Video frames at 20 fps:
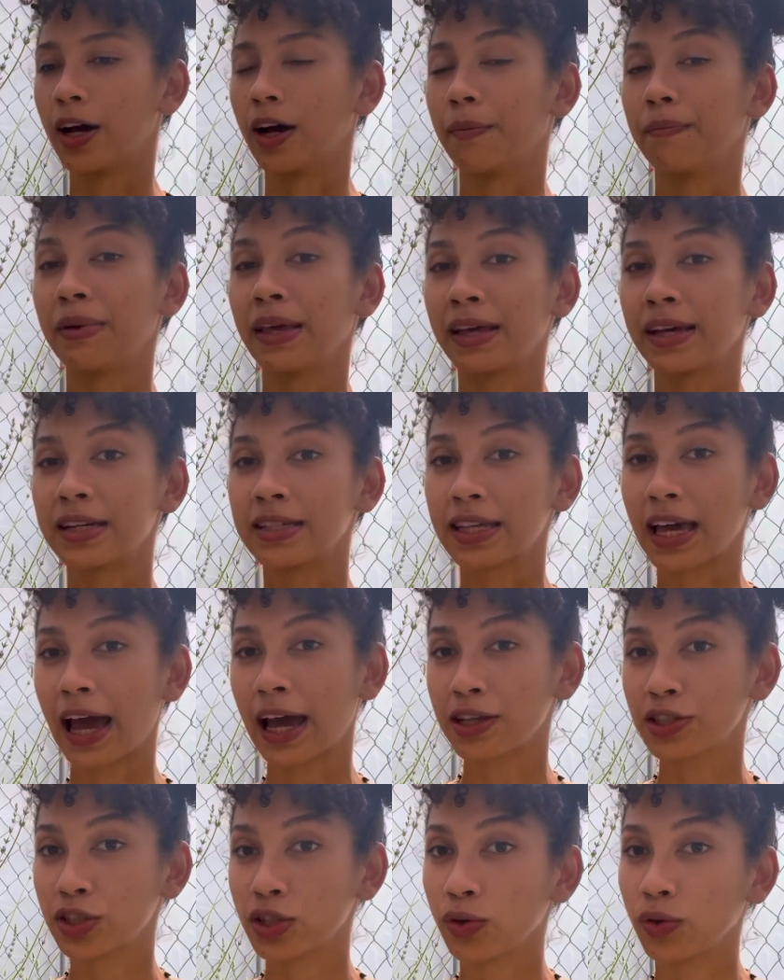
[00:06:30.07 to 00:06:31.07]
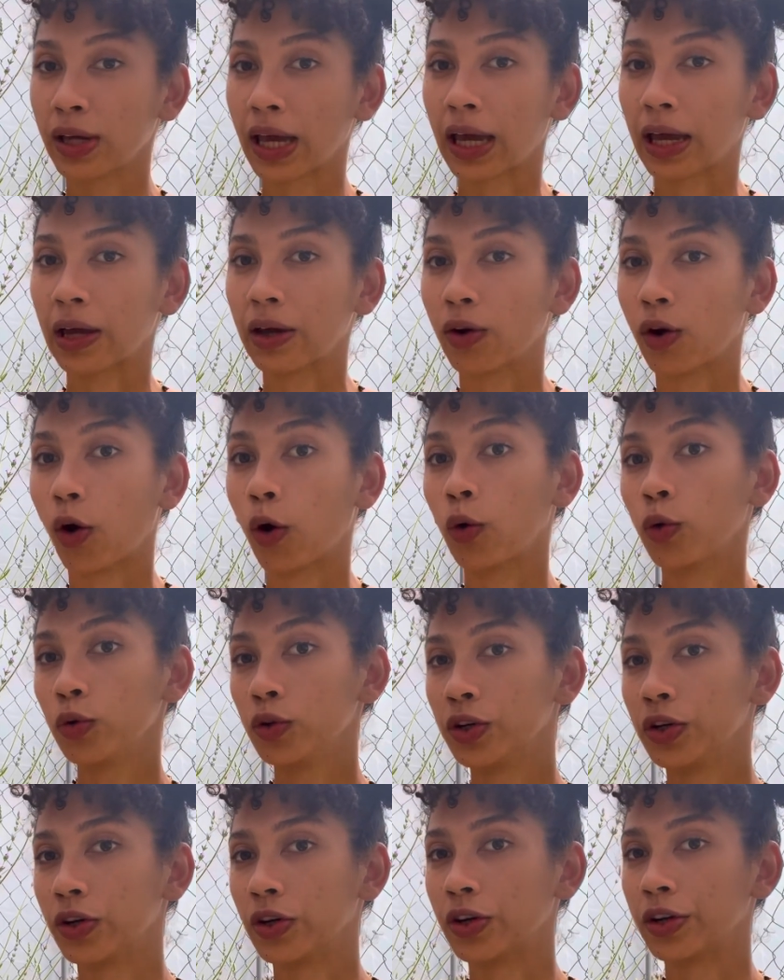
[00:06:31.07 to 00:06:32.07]
Because as you get
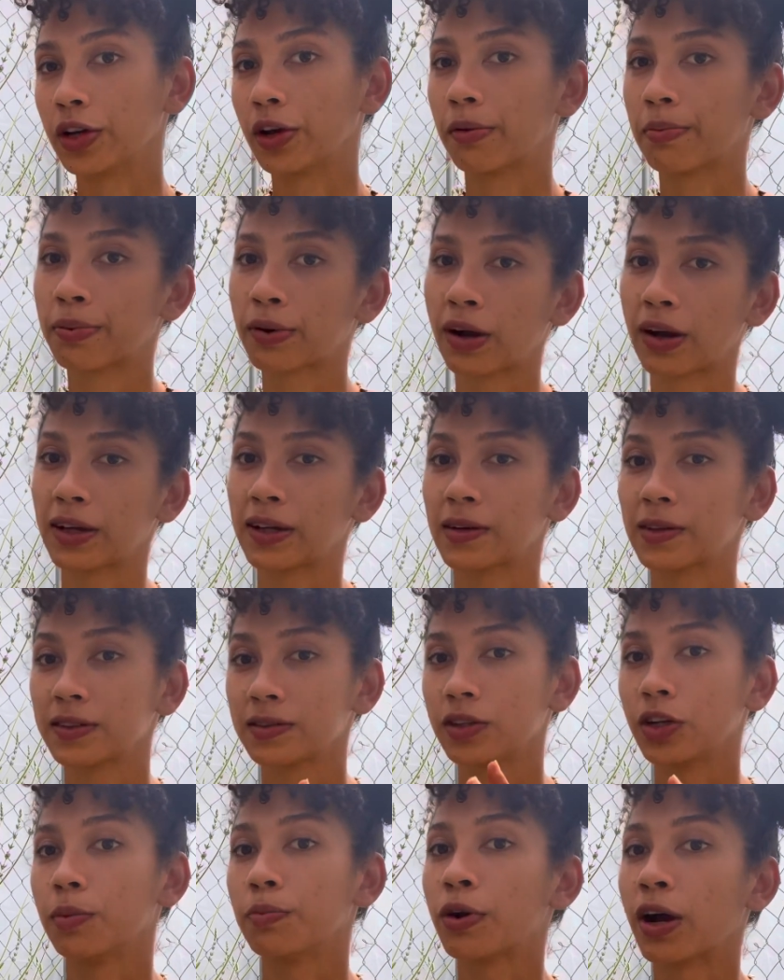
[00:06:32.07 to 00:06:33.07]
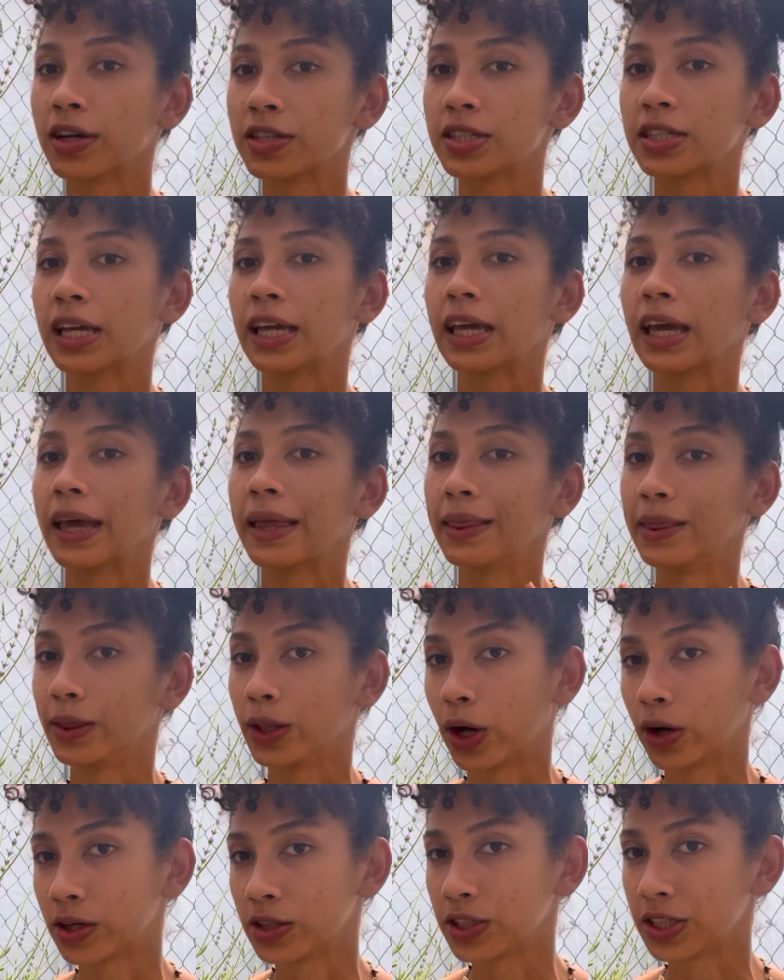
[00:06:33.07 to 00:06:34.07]
older, your prostate
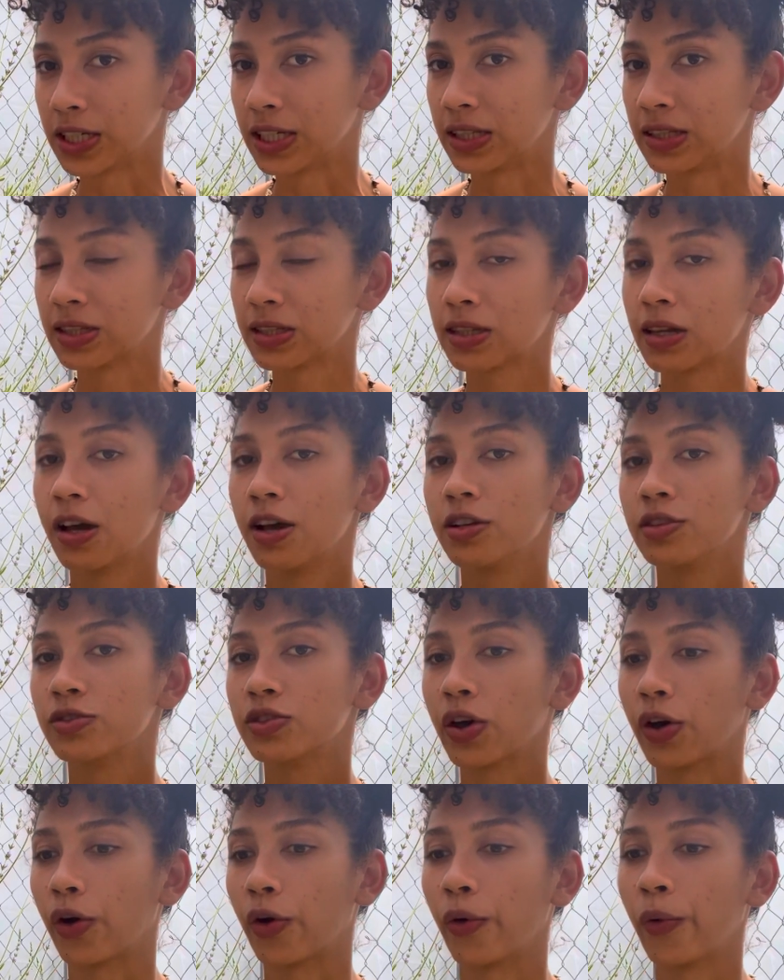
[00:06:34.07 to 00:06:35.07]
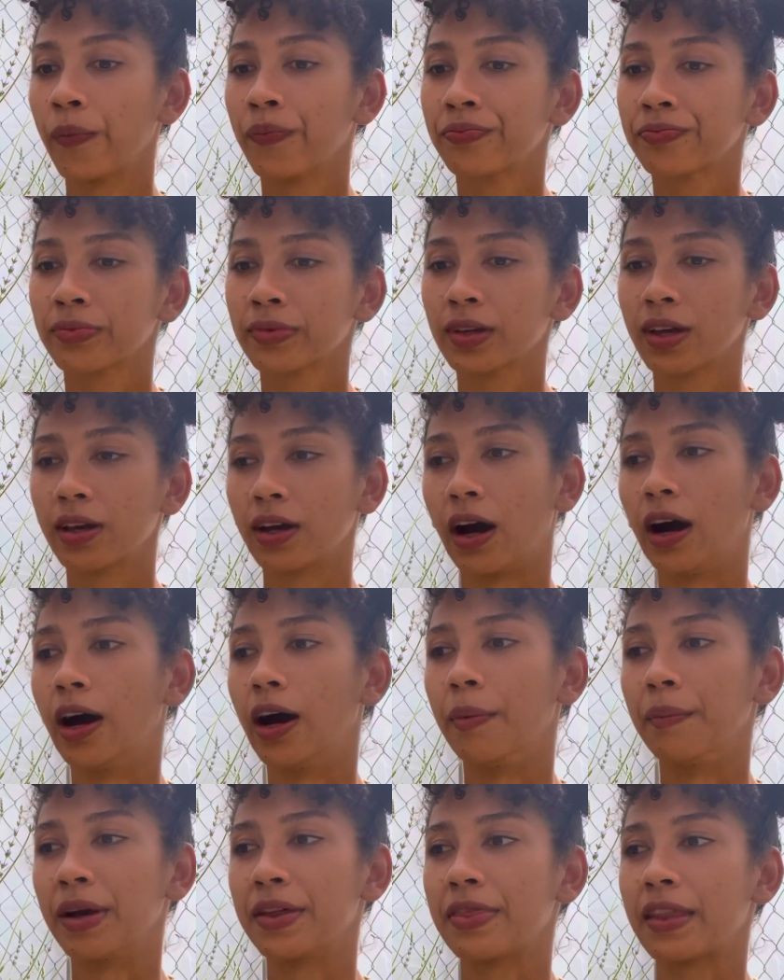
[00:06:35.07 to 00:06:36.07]
enlarges. So
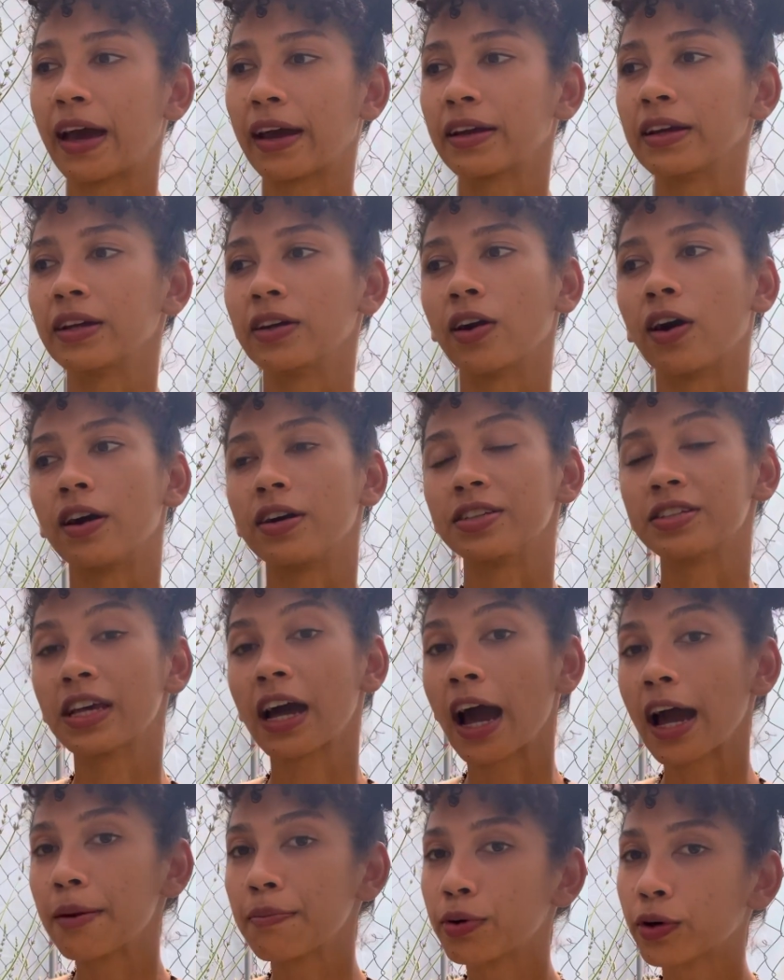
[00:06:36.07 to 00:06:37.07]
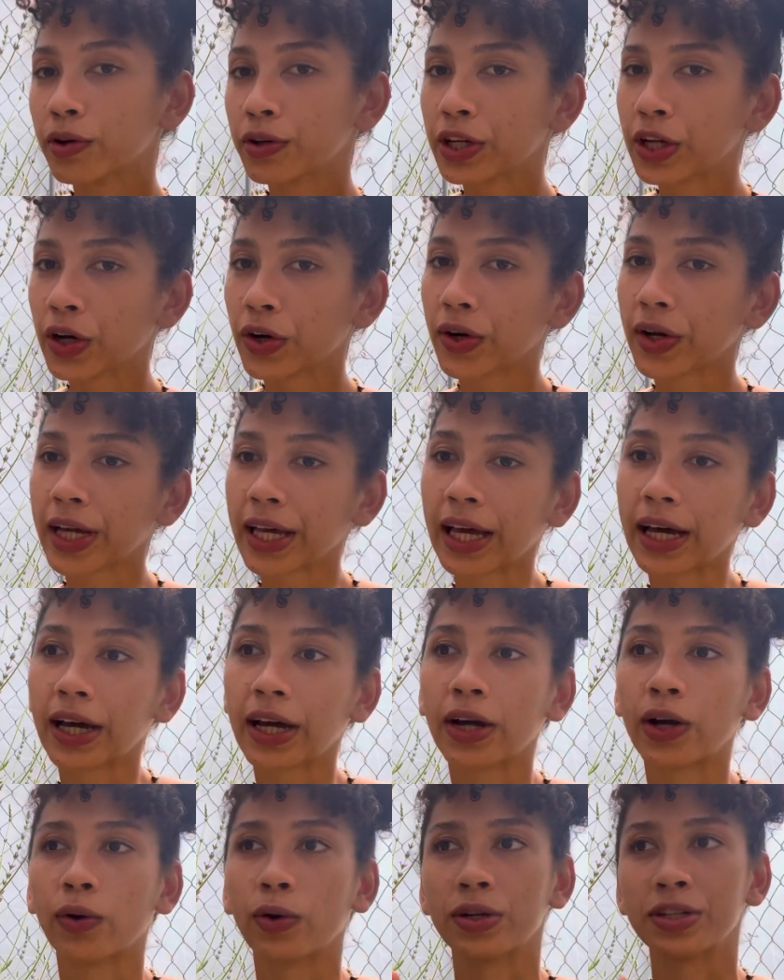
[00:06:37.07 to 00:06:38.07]
and that can cause
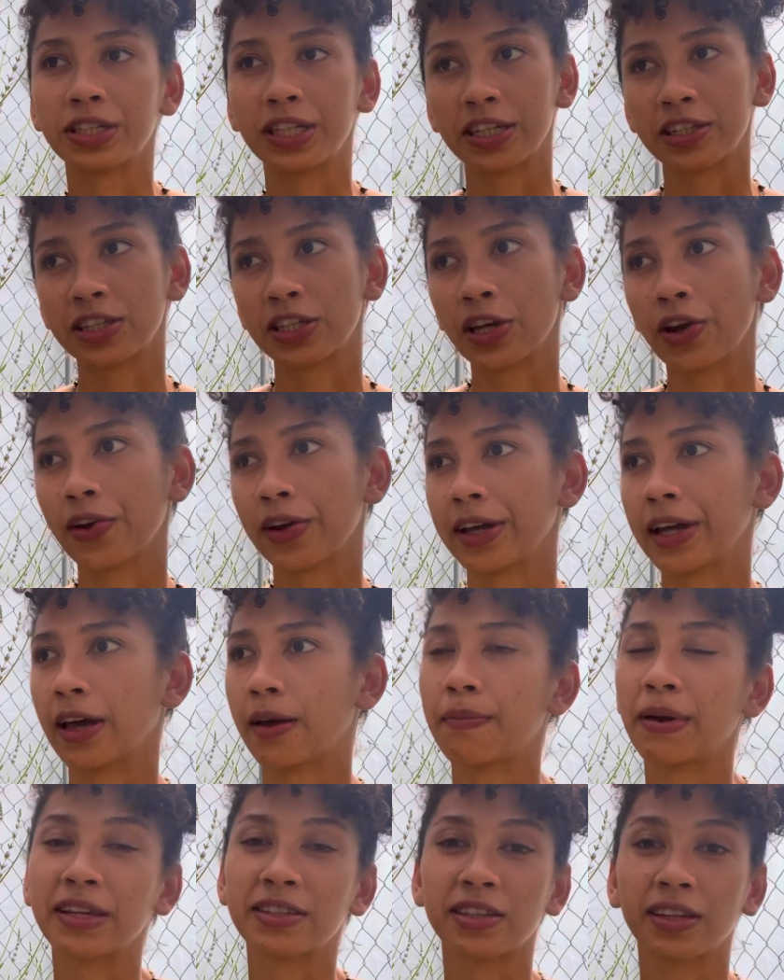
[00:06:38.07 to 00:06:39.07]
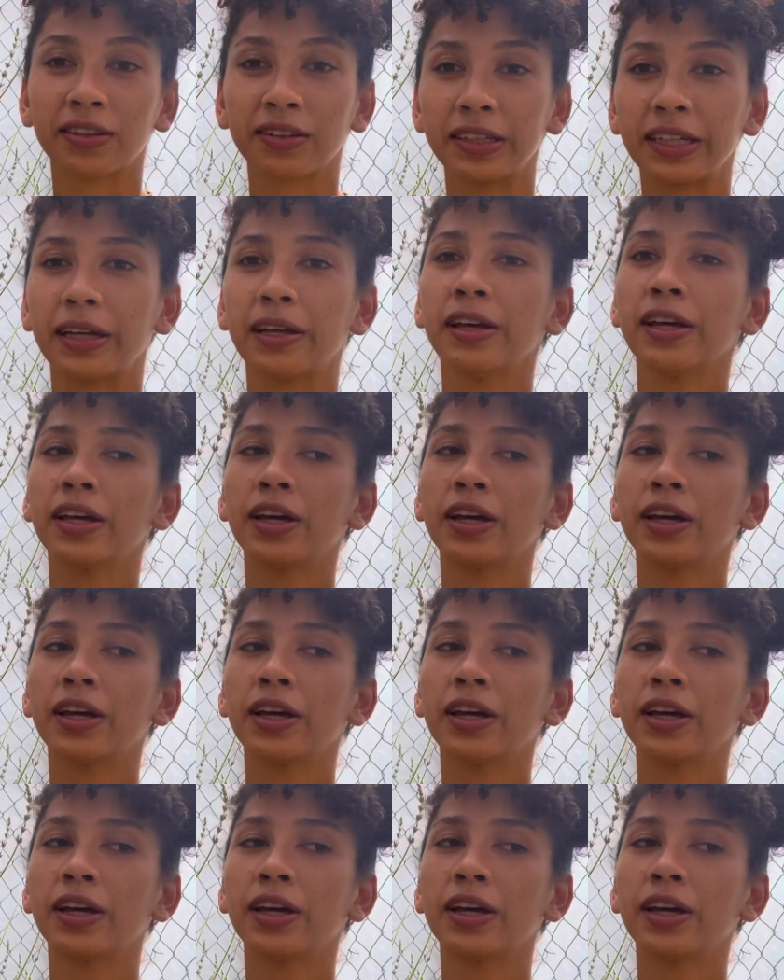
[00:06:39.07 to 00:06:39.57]
hyperuria or dysuria, basically